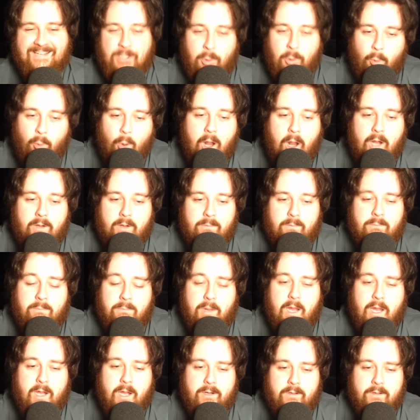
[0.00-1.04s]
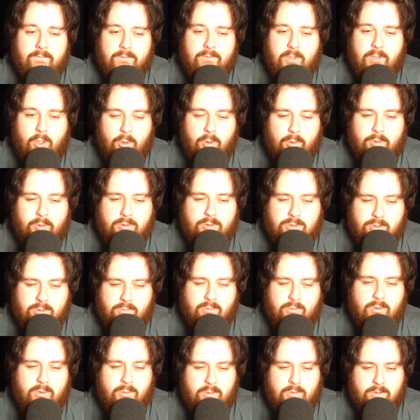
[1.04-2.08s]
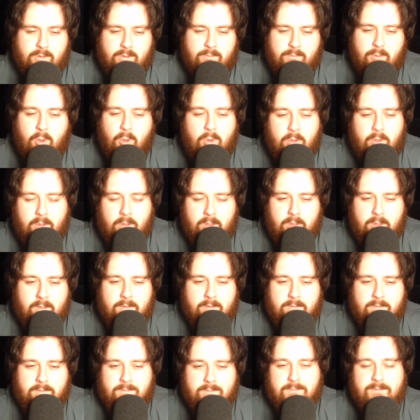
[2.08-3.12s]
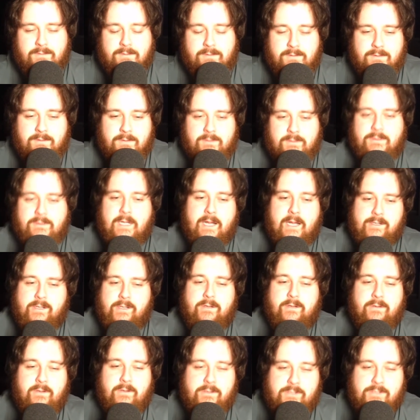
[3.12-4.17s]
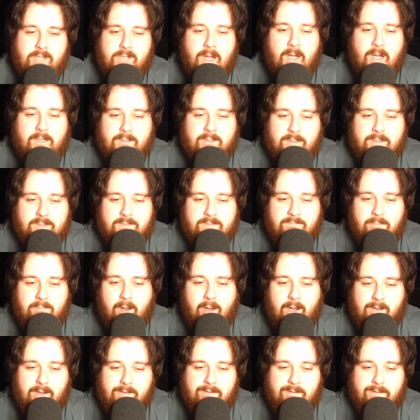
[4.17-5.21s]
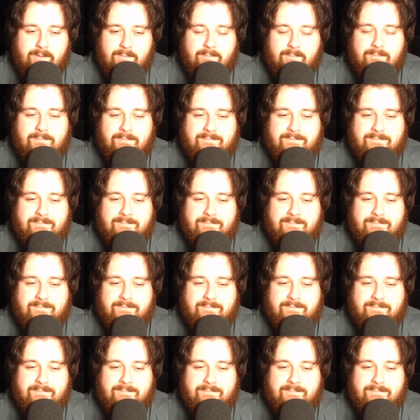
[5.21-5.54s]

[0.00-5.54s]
one bag of coke to rule them all, and in the darkness bind them.